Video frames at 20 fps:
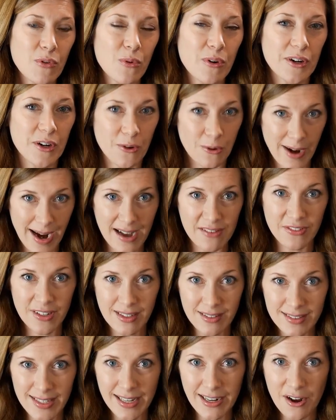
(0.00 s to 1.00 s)
we're
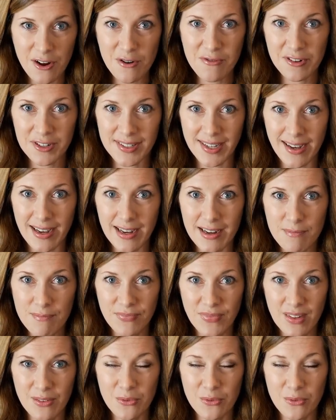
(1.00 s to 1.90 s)
graphing data over time,